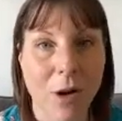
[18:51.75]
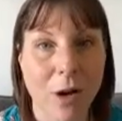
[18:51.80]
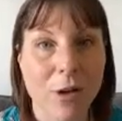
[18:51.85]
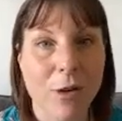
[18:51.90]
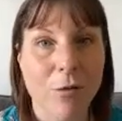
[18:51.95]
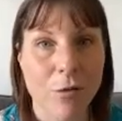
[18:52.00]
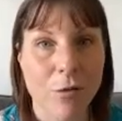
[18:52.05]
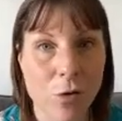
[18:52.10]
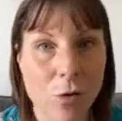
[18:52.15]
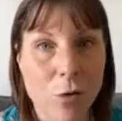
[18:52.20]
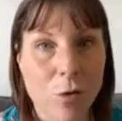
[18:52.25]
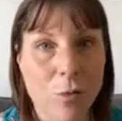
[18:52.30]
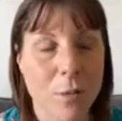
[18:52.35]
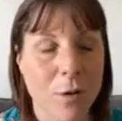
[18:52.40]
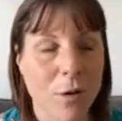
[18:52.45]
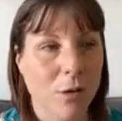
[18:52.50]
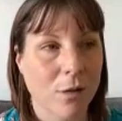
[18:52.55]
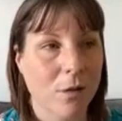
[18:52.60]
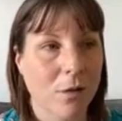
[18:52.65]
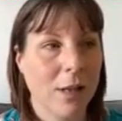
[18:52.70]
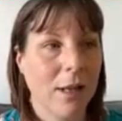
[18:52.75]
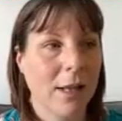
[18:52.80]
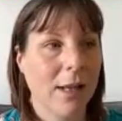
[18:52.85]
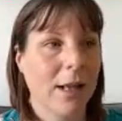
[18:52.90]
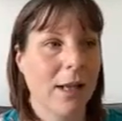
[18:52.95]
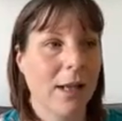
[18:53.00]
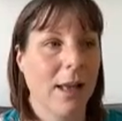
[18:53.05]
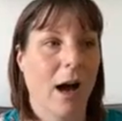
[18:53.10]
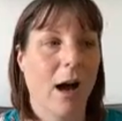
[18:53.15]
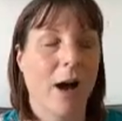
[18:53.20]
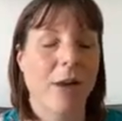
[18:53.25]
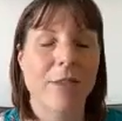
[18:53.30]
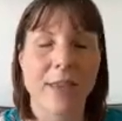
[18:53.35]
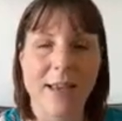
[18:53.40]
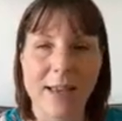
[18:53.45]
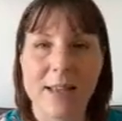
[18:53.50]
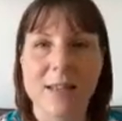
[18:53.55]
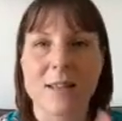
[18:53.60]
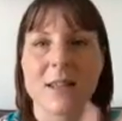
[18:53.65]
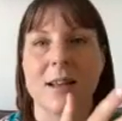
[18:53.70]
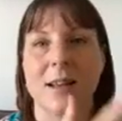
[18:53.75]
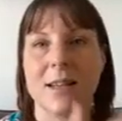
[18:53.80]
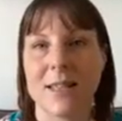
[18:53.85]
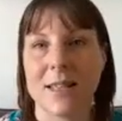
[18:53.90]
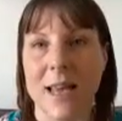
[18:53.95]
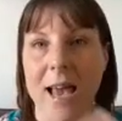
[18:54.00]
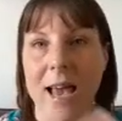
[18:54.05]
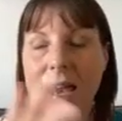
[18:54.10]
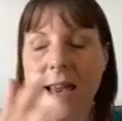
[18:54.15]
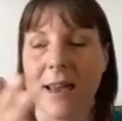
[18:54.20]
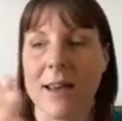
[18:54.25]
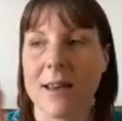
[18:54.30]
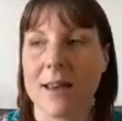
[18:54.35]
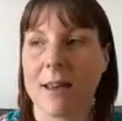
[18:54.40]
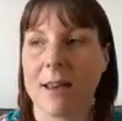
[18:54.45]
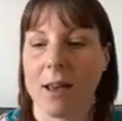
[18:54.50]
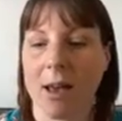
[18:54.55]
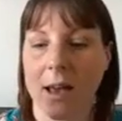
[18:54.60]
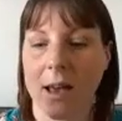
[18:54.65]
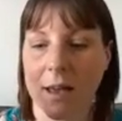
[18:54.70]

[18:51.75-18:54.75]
kind of normal. I think it's going to take